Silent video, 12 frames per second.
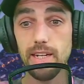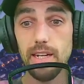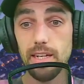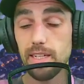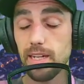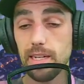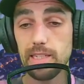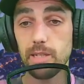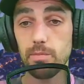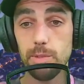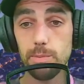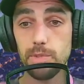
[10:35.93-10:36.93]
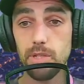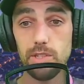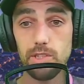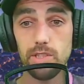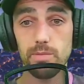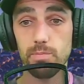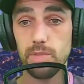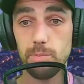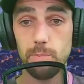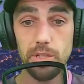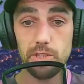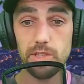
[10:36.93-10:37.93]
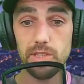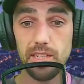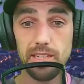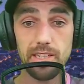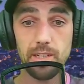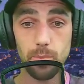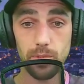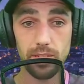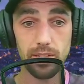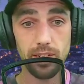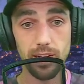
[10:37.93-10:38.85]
They got to come up, touch it, get pictures taken with it.